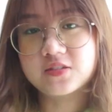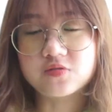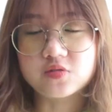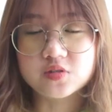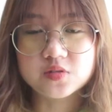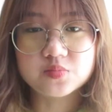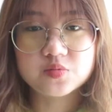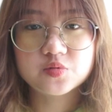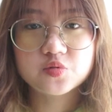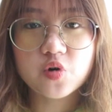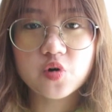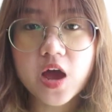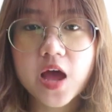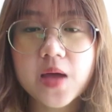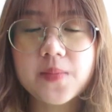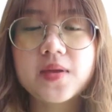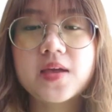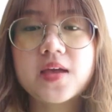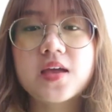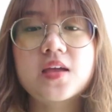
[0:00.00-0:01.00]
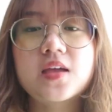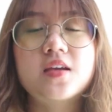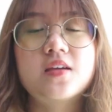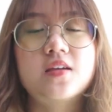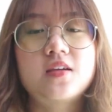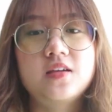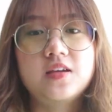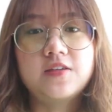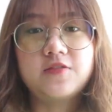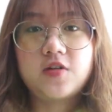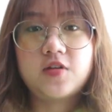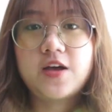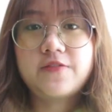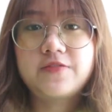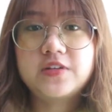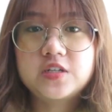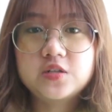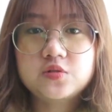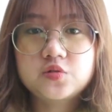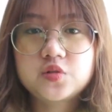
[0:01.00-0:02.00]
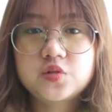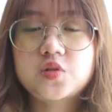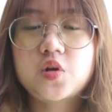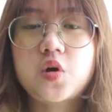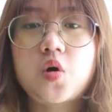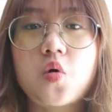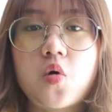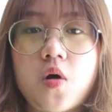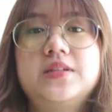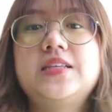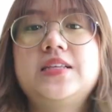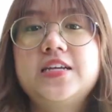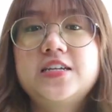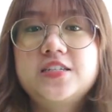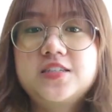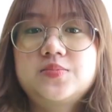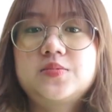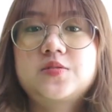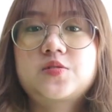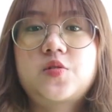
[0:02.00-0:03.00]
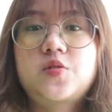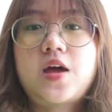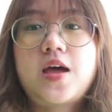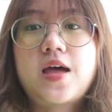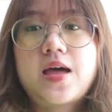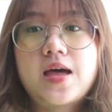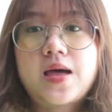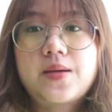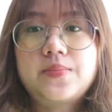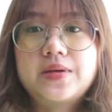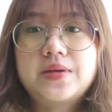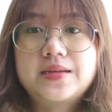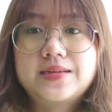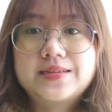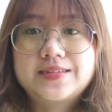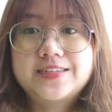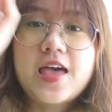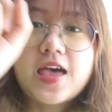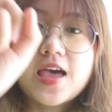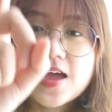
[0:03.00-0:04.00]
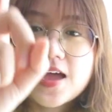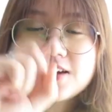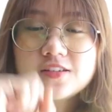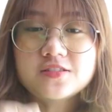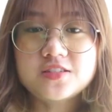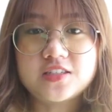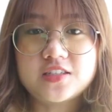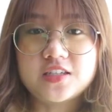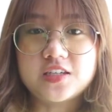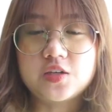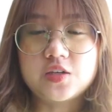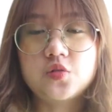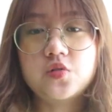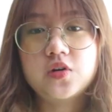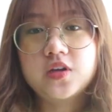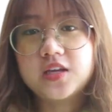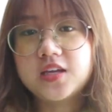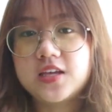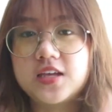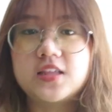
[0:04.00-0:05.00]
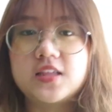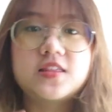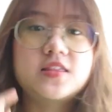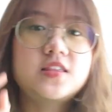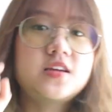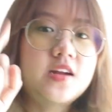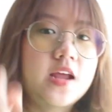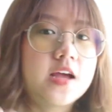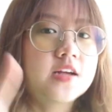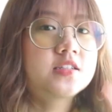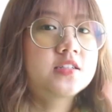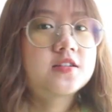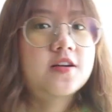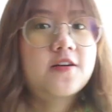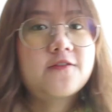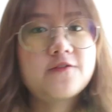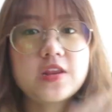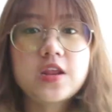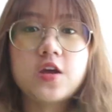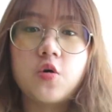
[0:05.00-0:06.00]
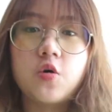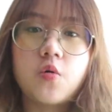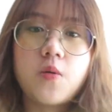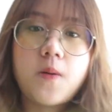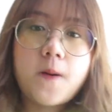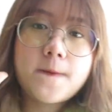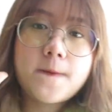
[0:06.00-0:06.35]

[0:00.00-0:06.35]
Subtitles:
for subscribing. If you haven't done so, please subscribe. And I'll see you in the next video.